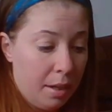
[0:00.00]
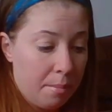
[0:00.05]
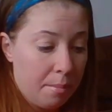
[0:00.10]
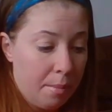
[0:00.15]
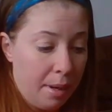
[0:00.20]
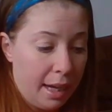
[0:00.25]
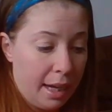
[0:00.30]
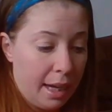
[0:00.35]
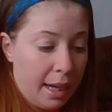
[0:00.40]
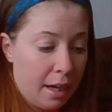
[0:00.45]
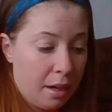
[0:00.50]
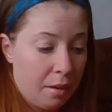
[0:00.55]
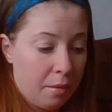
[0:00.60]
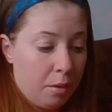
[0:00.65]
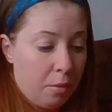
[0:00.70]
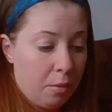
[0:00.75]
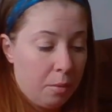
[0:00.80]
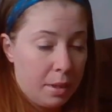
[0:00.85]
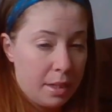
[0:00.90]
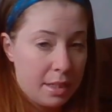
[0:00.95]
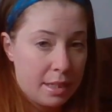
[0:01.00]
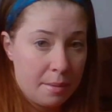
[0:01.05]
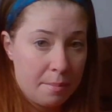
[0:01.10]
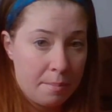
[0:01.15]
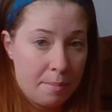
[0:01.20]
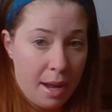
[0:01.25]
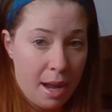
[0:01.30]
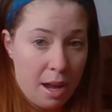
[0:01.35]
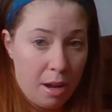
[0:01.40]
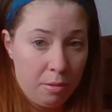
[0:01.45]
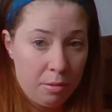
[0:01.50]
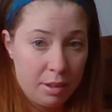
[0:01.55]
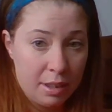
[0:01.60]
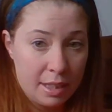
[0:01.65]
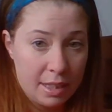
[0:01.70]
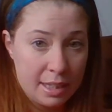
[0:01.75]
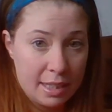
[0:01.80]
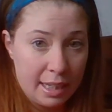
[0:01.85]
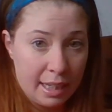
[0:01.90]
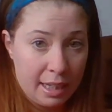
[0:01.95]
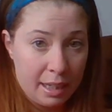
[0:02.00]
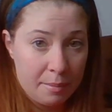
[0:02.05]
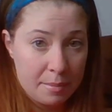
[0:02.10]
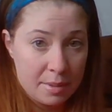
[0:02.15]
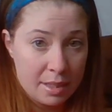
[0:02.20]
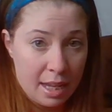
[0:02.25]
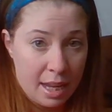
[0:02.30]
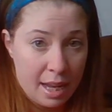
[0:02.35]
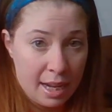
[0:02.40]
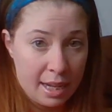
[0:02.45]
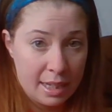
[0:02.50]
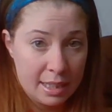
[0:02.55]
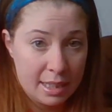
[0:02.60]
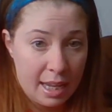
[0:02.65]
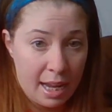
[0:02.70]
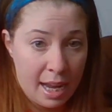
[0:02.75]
my arrow was about the same size